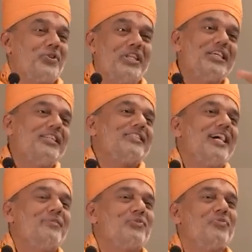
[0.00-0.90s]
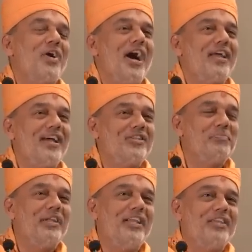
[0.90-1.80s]
so these are the times of high rise
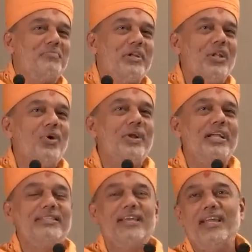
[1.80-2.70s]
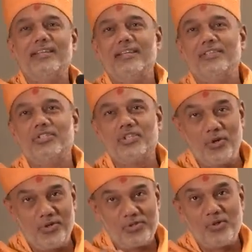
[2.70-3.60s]
buildings but low rise characters.
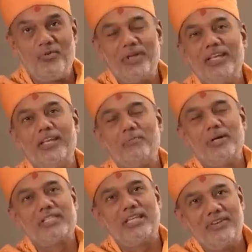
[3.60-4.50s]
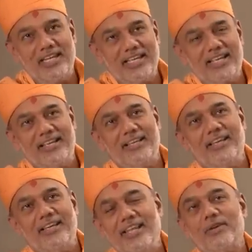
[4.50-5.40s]
So, we need positivity in,
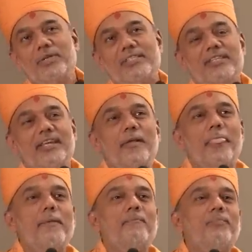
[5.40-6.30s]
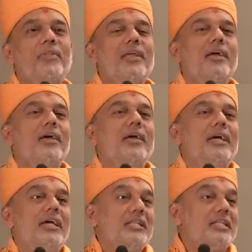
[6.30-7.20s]
in adversity.
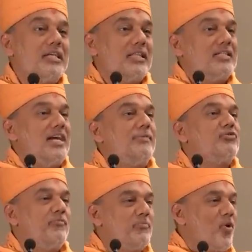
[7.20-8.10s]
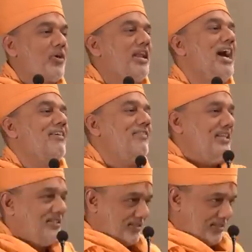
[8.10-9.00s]
These are the times of broader
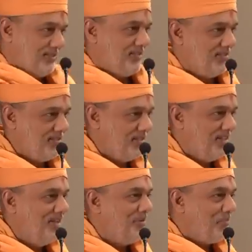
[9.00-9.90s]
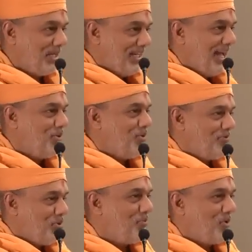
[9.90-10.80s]
highways, but narrower
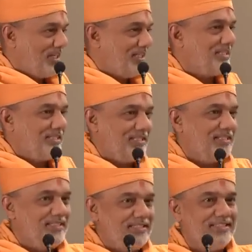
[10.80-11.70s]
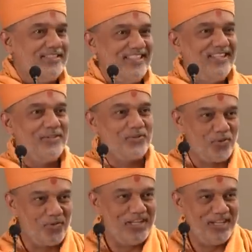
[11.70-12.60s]
viewpoints.
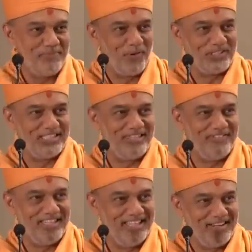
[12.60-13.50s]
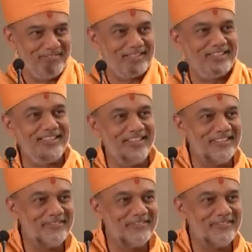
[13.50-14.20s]
So we need positivity in adversity.